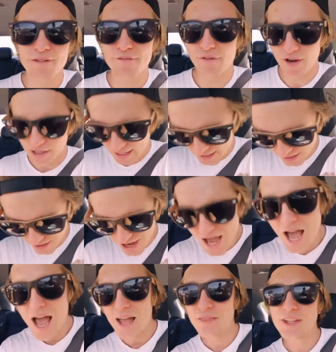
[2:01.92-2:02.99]
bit of fun later.
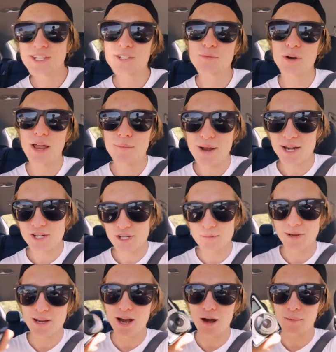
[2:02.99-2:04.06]
This is what I managed to
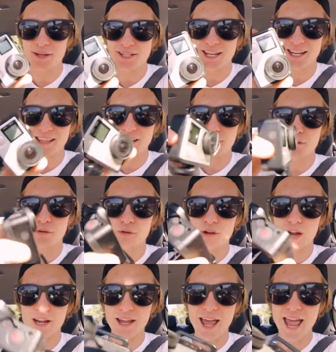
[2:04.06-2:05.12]
pick up. It's like a little
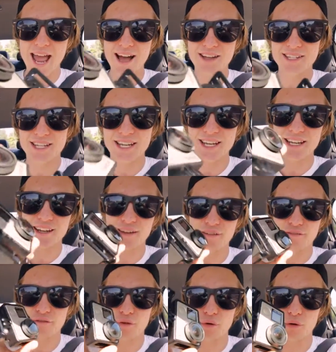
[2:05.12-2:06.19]
kind of housing
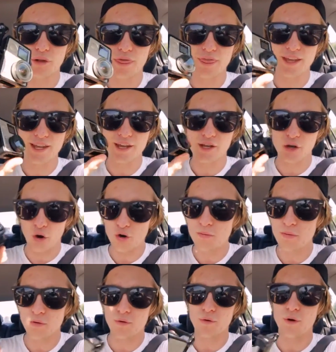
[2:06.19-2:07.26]
for the
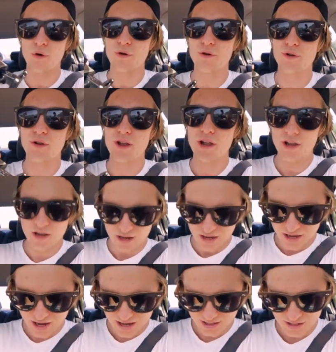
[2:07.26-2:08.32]
GoPro.
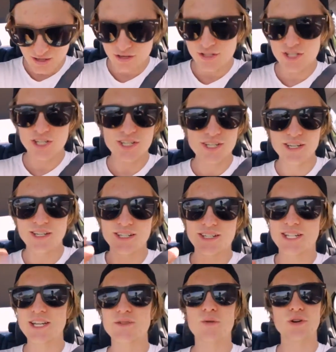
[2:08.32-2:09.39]
Just
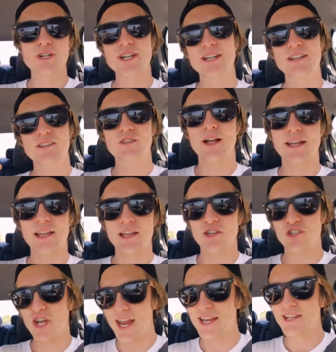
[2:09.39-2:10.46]
since watching like
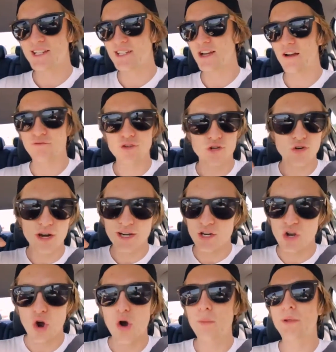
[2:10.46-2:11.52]
Jake's stuff, not trying
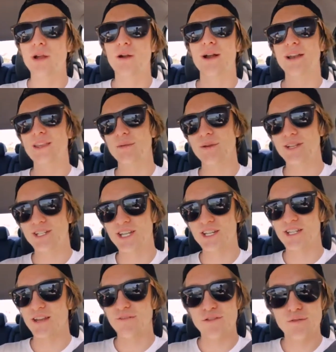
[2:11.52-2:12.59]
to copy or anything, but it's
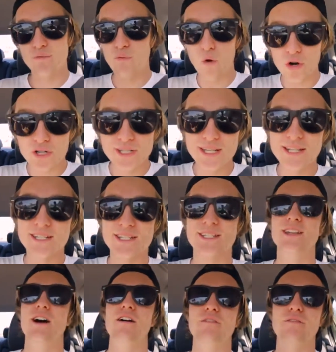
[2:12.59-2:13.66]
just, if you've watched his
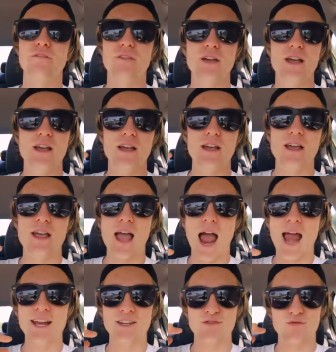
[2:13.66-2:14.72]
stuff
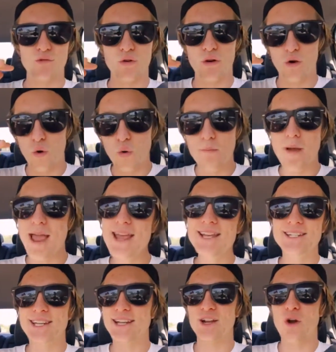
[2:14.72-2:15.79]
and his
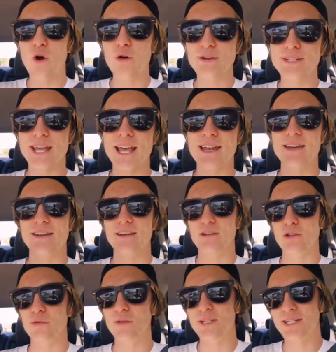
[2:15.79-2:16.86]
amazing
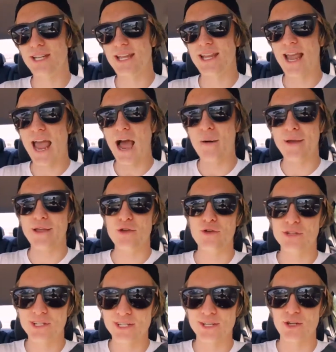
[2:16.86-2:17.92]
content, you would see how he
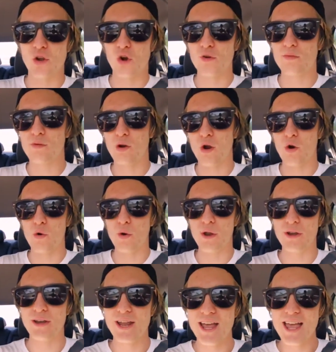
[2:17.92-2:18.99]
uses a GoPro,
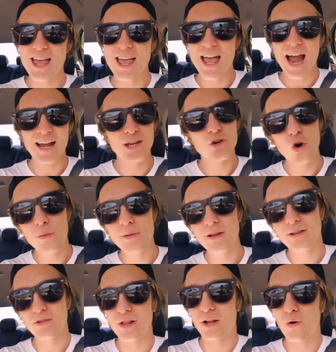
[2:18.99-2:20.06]
and he taught
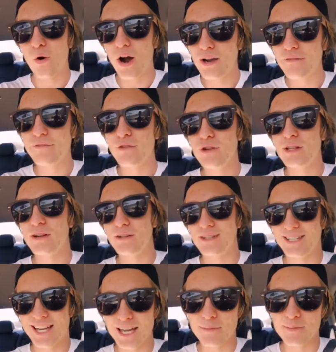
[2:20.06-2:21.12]
me like quite a few little
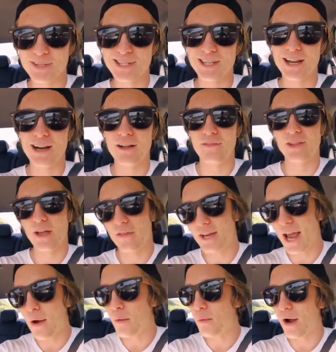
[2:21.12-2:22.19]
tips the other
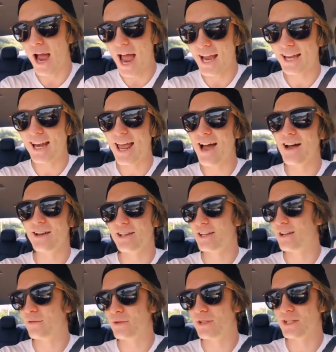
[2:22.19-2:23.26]
day when we were hanging out,
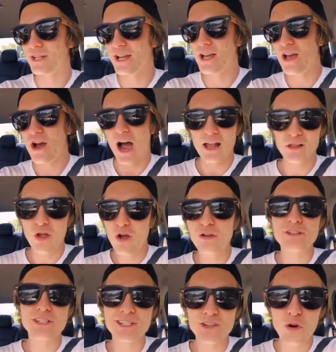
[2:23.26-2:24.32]
and I
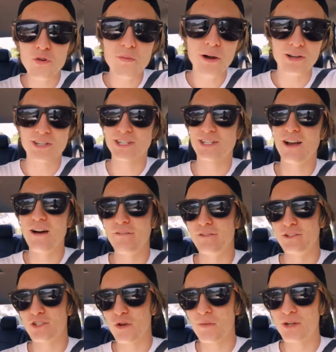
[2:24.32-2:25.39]
learned so much stuff
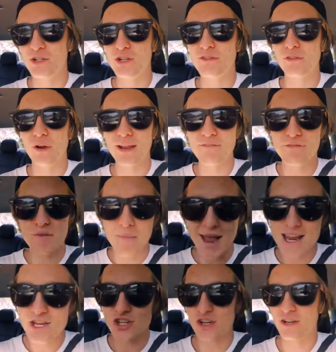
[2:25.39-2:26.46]
and so much useful
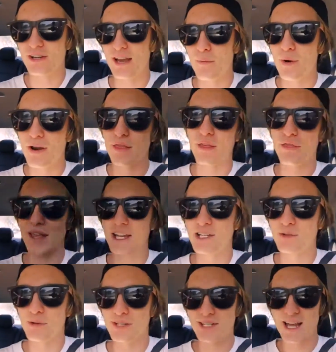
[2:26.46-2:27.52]
information. And one of the
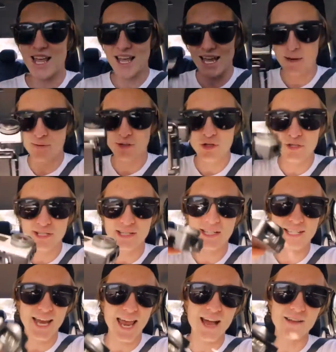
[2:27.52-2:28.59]
things was he was using
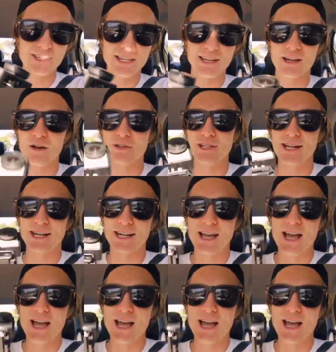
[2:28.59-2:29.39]
this housing, and I was like,